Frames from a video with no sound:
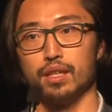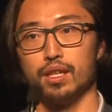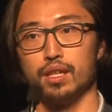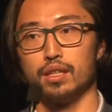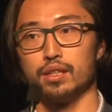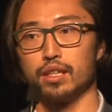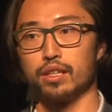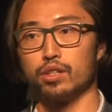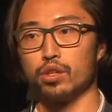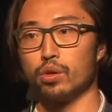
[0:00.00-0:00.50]

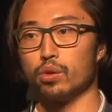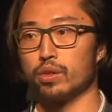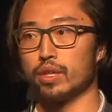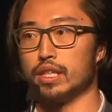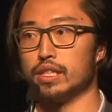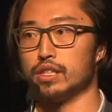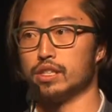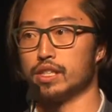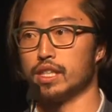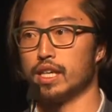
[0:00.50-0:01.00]
The
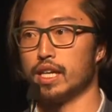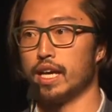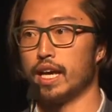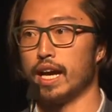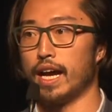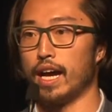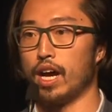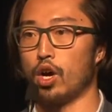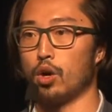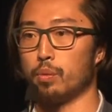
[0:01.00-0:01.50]
tokens
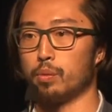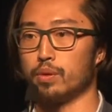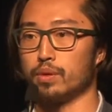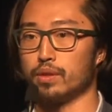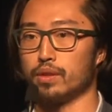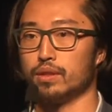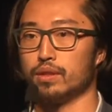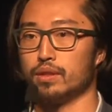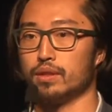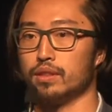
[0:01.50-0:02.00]
help
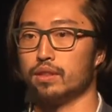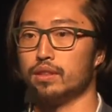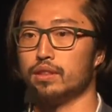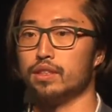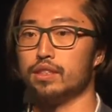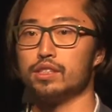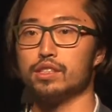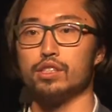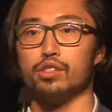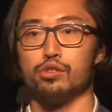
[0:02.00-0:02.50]

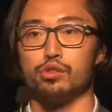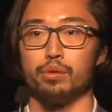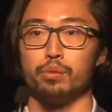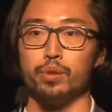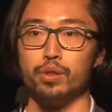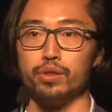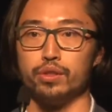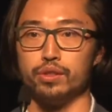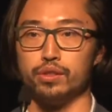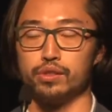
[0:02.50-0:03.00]
these
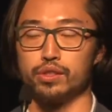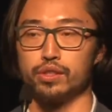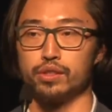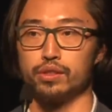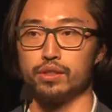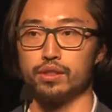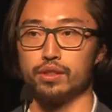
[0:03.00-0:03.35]
contributors